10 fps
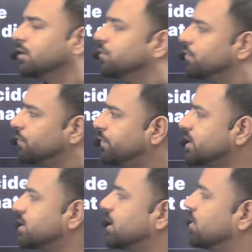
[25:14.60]

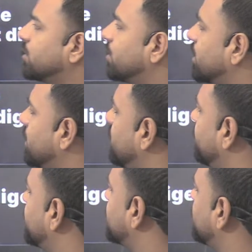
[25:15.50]
which cellular organelle,
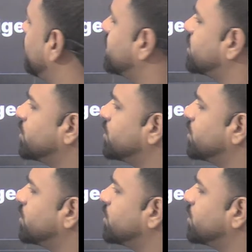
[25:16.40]
which is known as